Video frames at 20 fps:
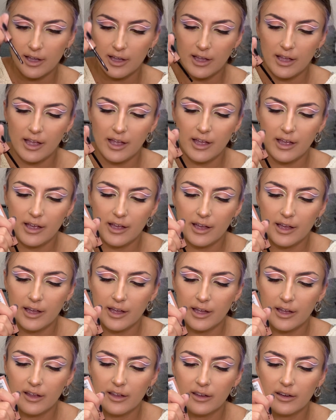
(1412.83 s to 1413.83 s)

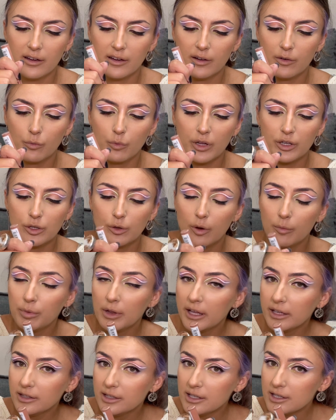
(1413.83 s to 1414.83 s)
And when you
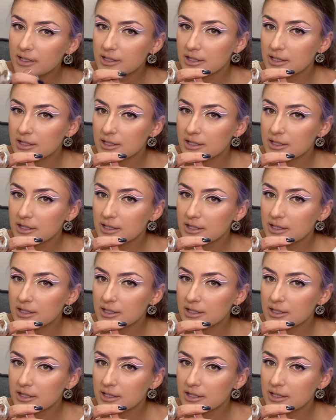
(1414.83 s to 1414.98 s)
apply this,